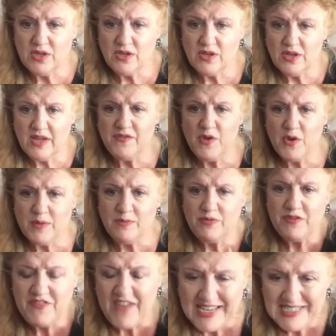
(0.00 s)
if you can
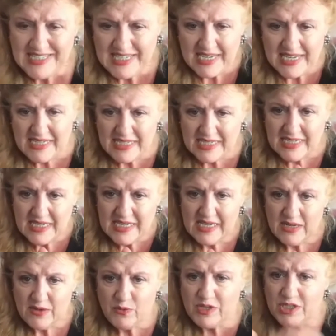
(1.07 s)
prevent it,
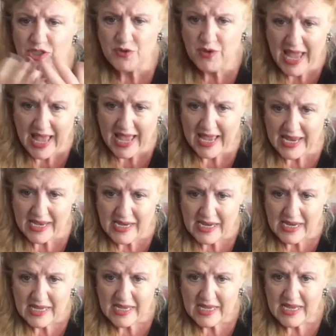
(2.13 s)
which you can,
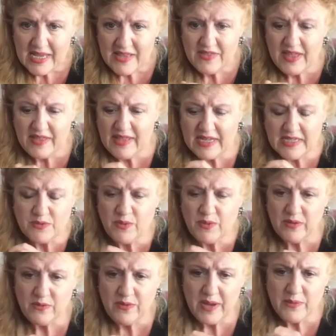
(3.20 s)
then that's
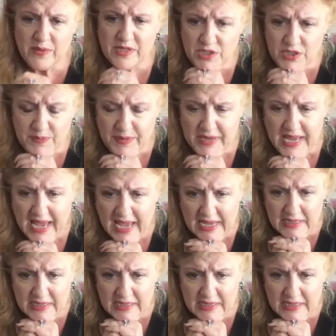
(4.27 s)
where we should be at,